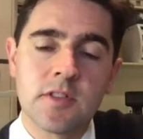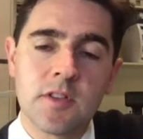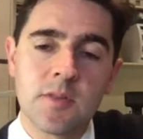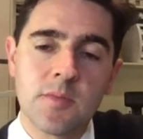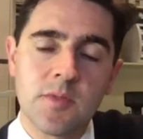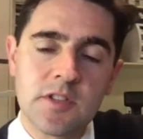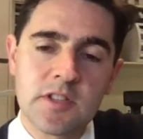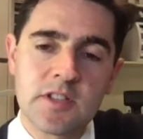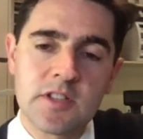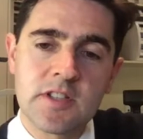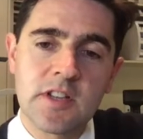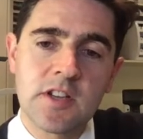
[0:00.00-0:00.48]
The
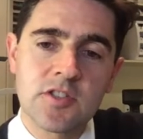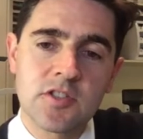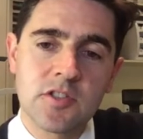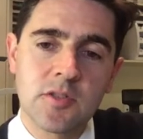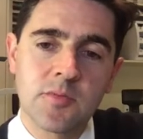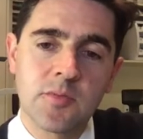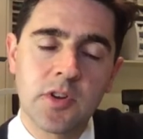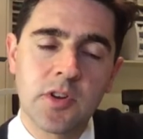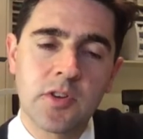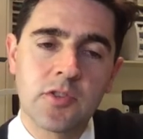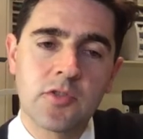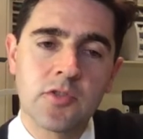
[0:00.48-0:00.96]
presentation
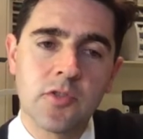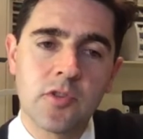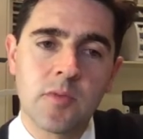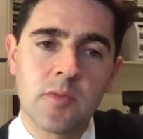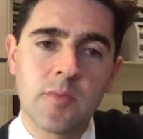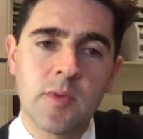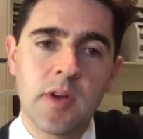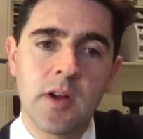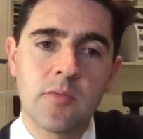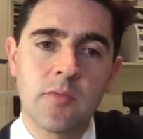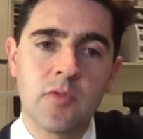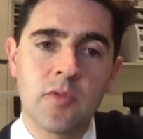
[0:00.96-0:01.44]
I'm going to talk
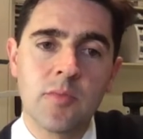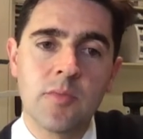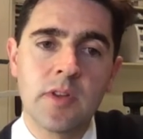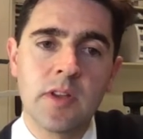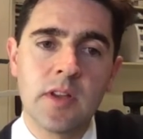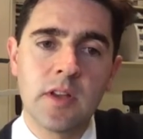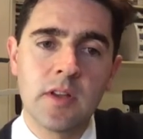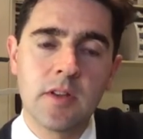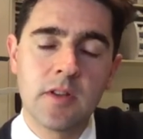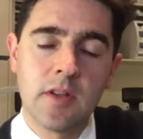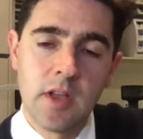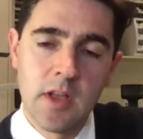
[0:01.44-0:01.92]
about would
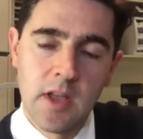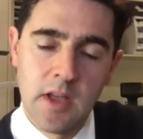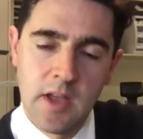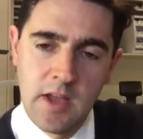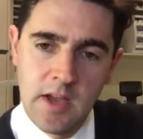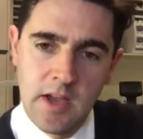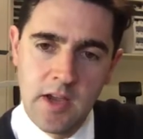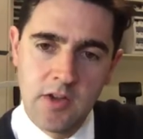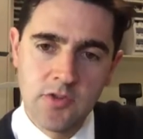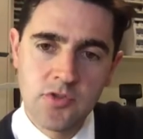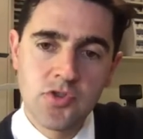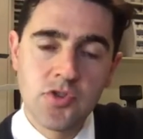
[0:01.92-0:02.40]
be
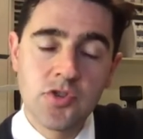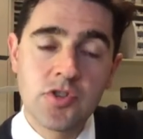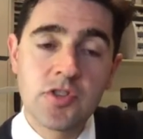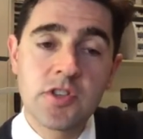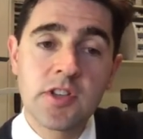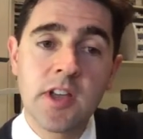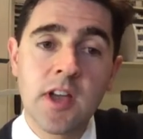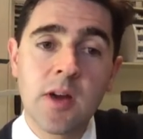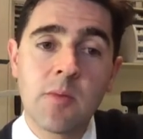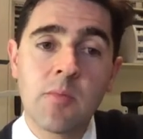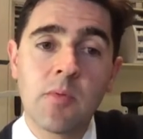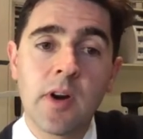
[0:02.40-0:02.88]

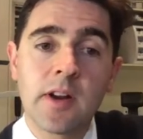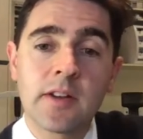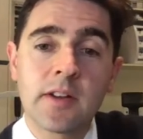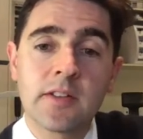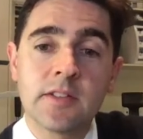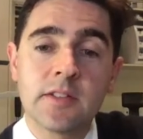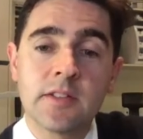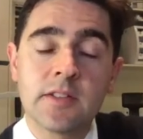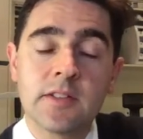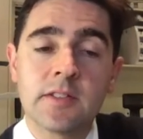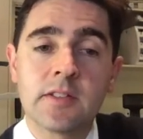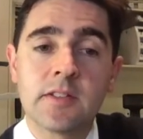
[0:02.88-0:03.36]
introducing our
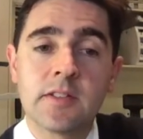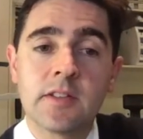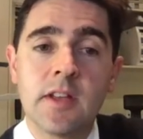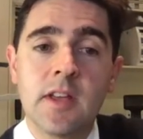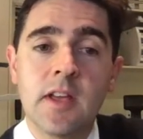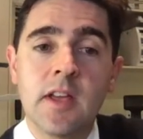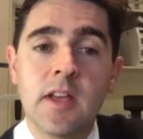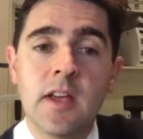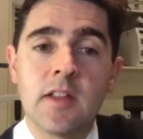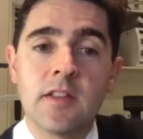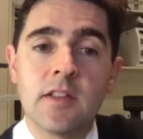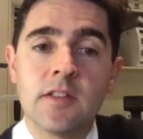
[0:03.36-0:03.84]
practice,
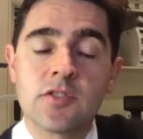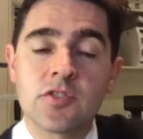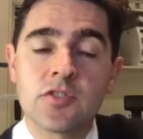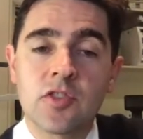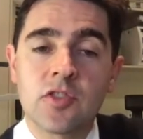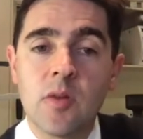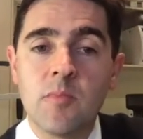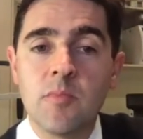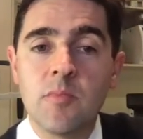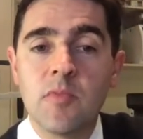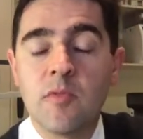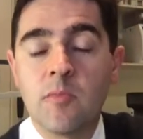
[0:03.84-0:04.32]
the
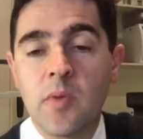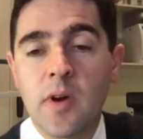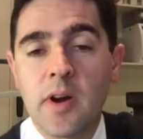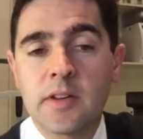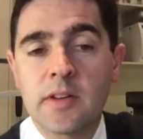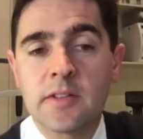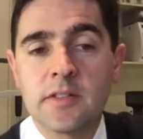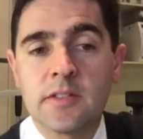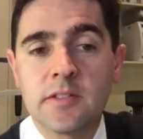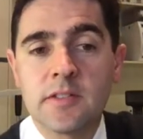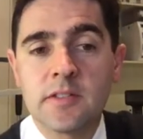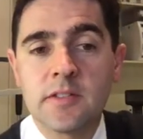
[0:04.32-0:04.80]
scope of
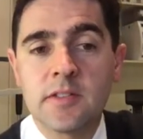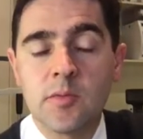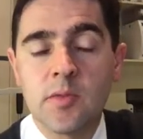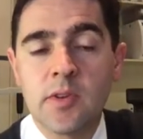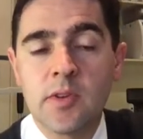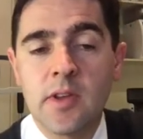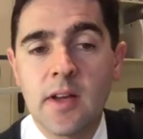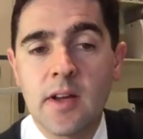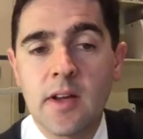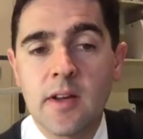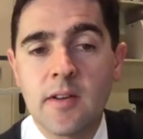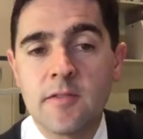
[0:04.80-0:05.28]
practice that we
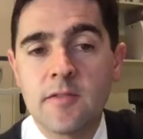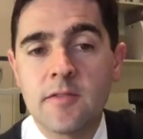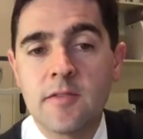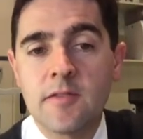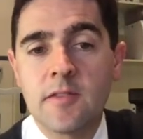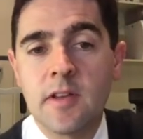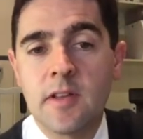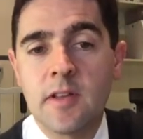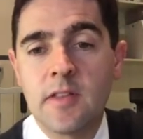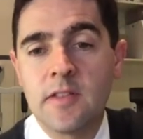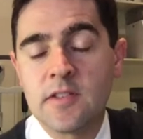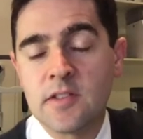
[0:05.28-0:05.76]
have,
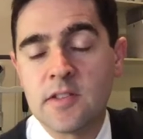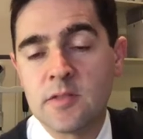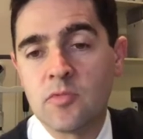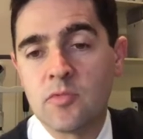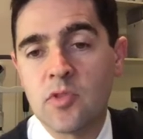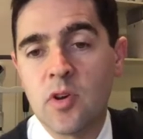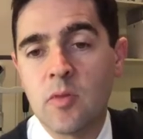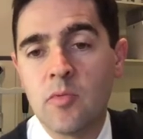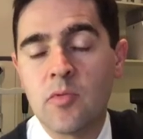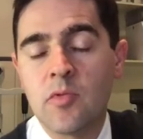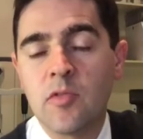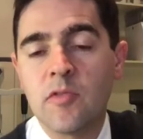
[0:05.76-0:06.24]
some
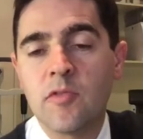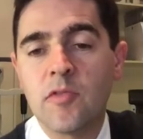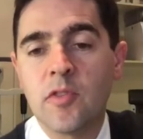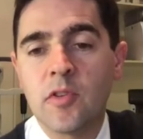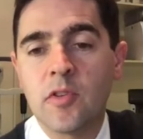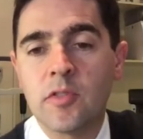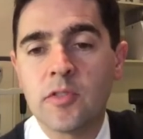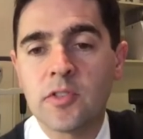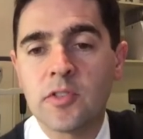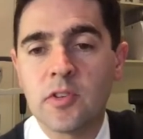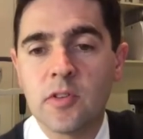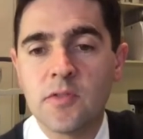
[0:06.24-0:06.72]
common
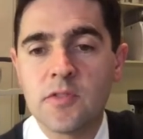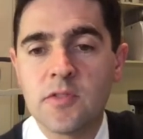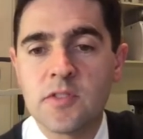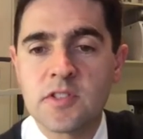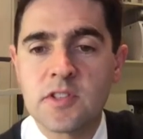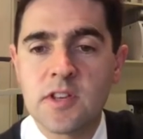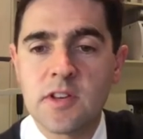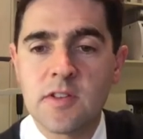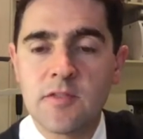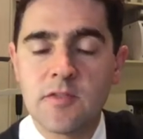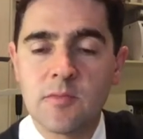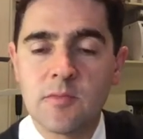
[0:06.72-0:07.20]
referrals that I often
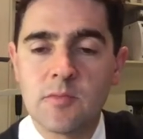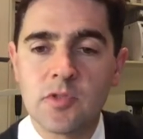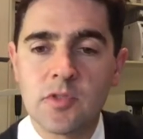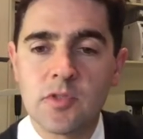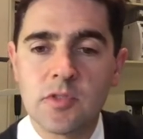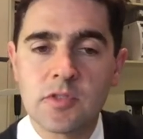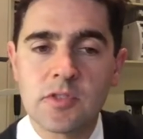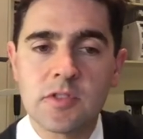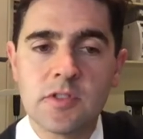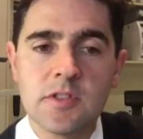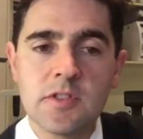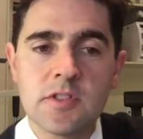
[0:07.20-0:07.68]
see from
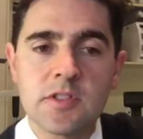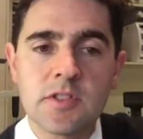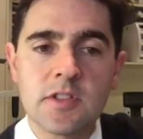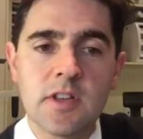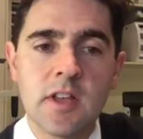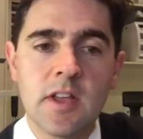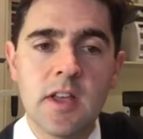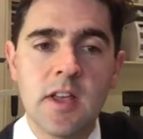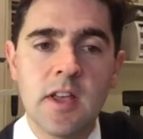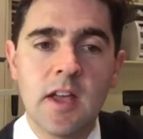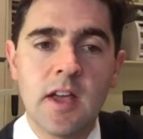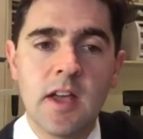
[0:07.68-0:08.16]
doctors,
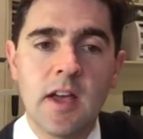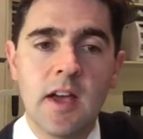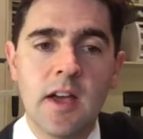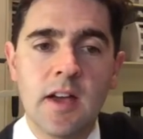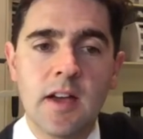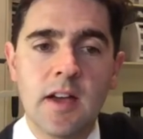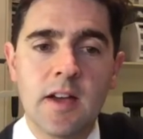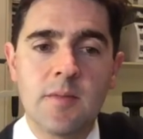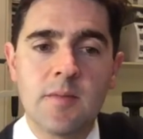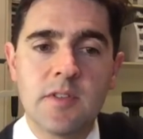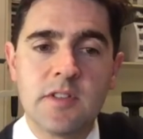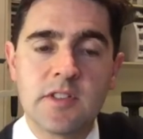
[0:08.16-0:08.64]

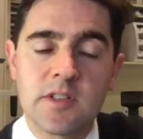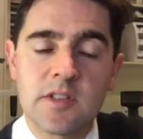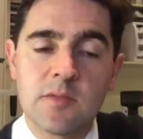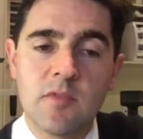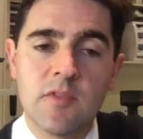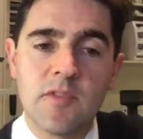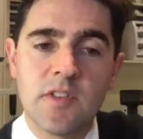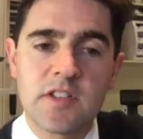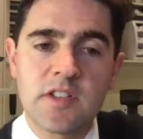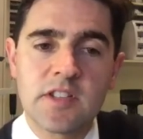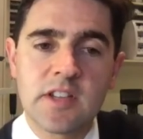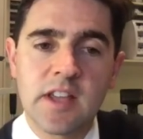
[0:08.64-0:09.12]
and some
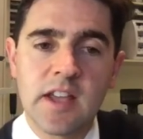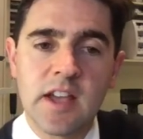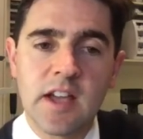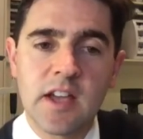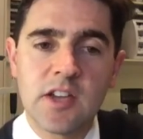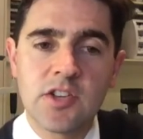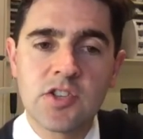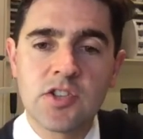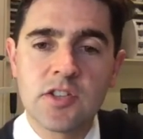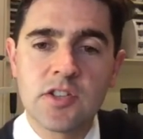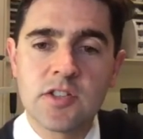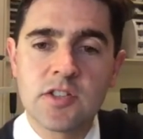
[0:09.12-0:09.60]

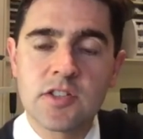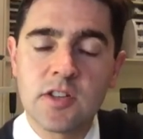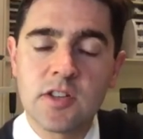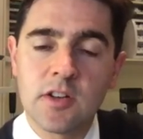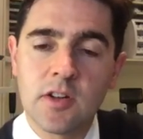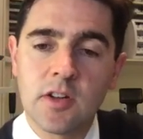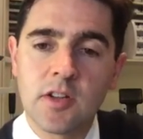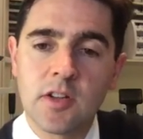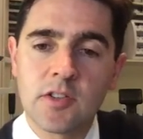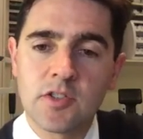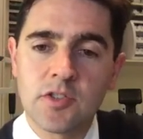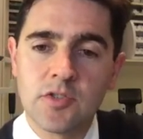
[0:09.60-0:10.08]
investigations that I
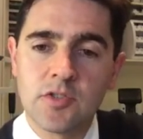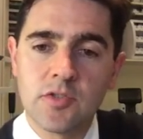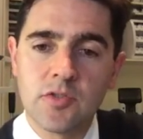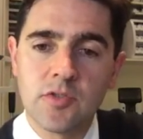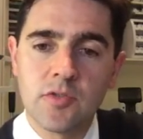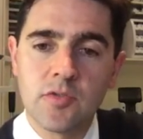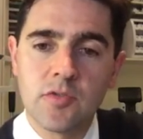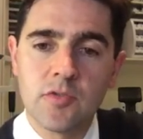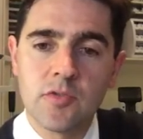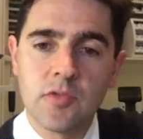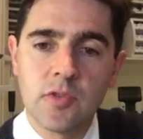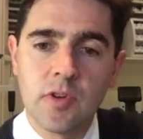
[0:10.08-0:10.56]
like to
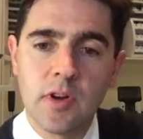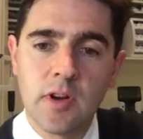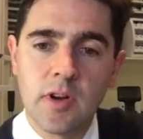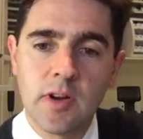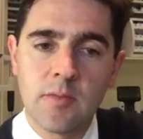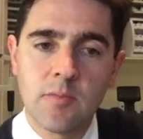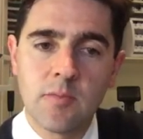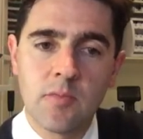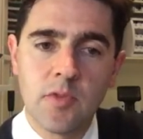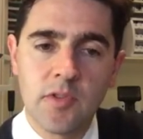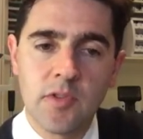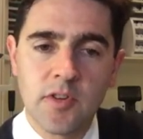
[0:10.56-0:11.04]
do
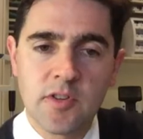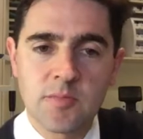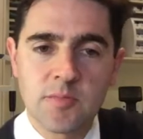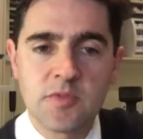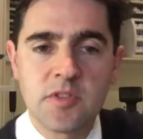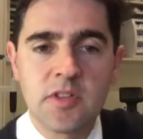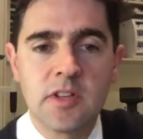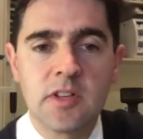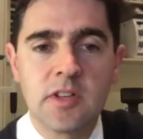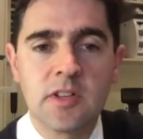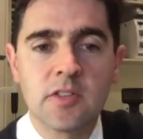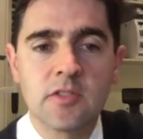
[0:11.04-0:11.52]
with those
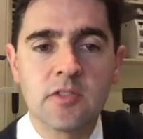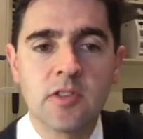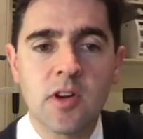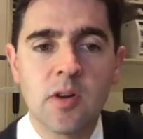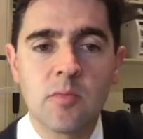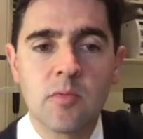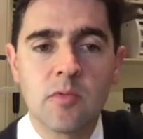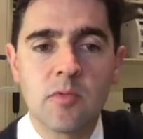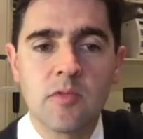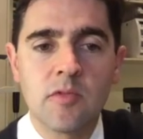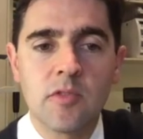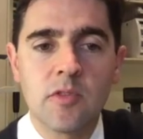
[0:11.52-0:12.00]
particular
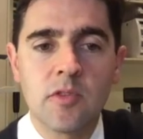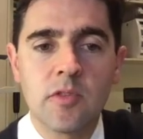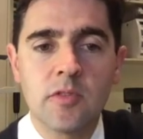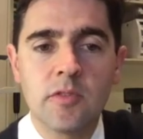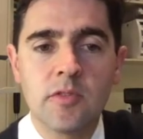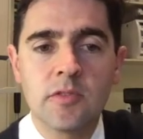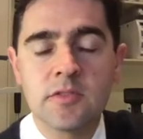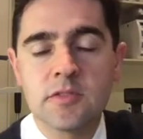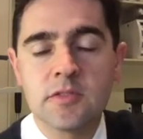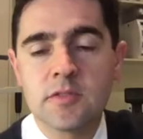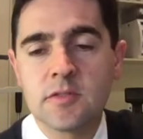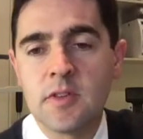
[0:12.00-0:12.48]
type of
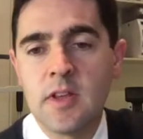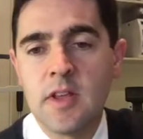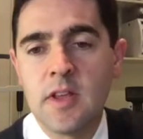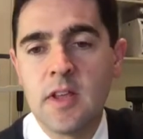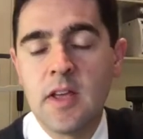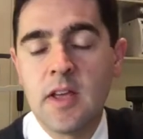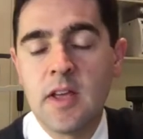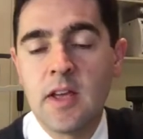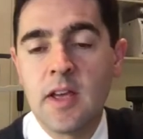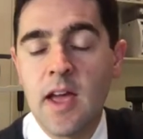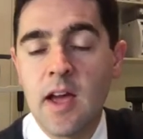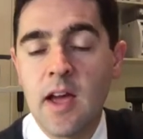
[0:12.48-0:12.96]
referrals,
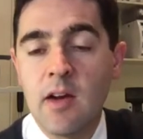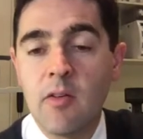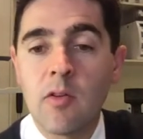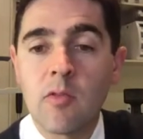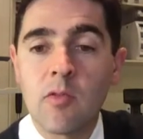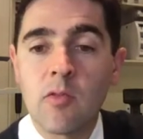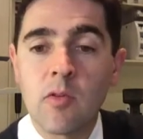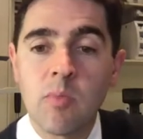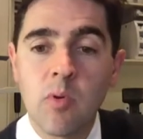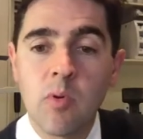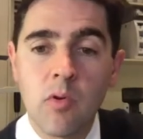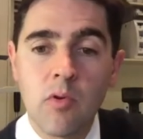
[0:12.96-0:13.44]
how I
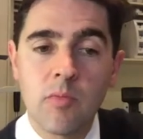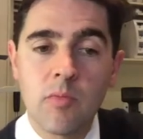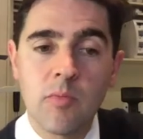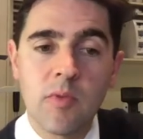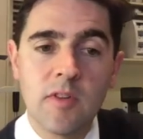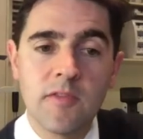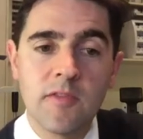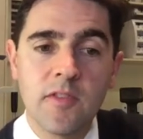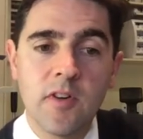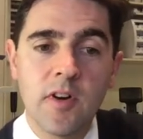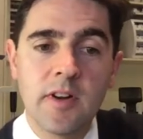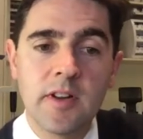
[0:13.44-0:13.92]
report my
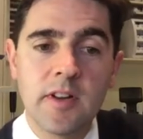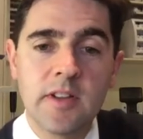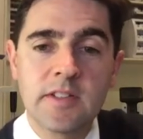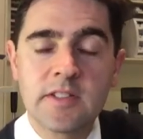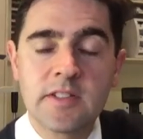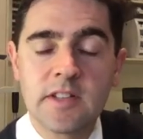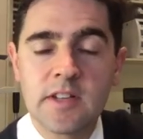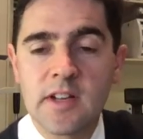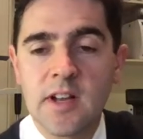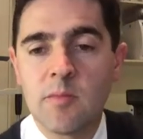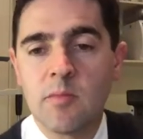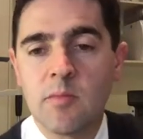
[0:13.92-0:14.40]
findings,
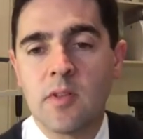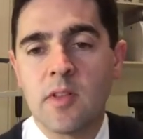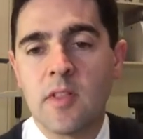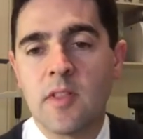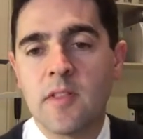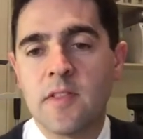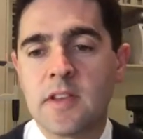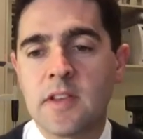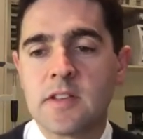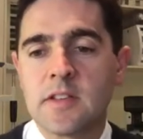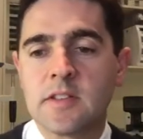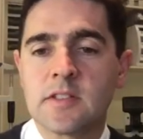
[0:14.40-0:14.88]
and a couple
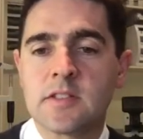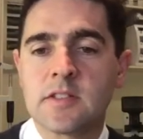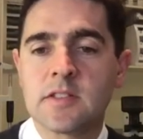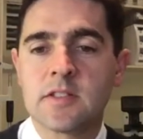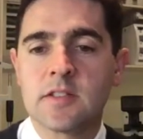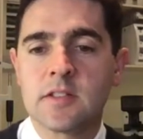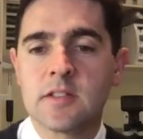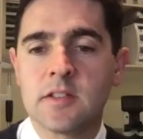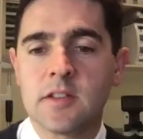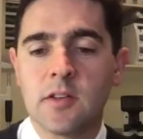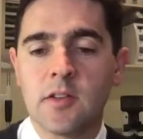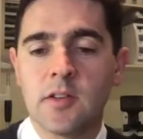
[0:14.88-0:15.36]
other
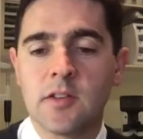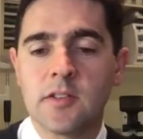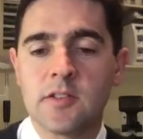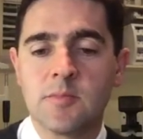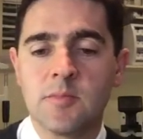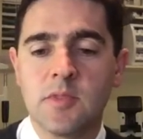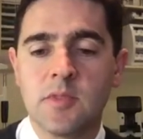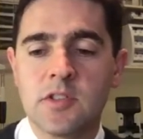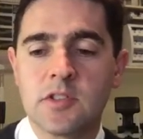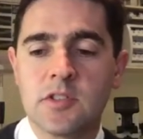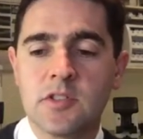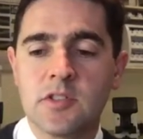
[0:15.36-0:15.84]
things that I'd like
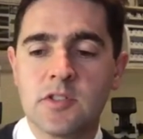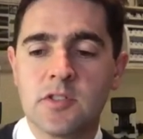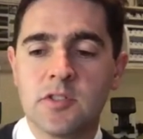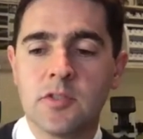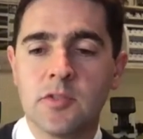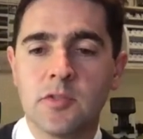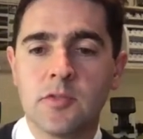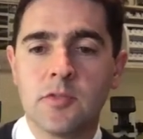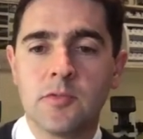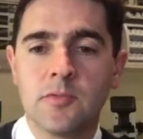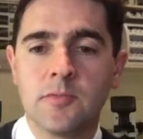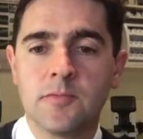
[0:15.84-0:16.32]
to mention
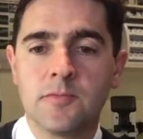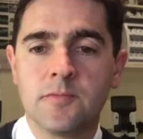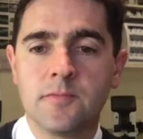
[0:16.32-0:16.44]
too.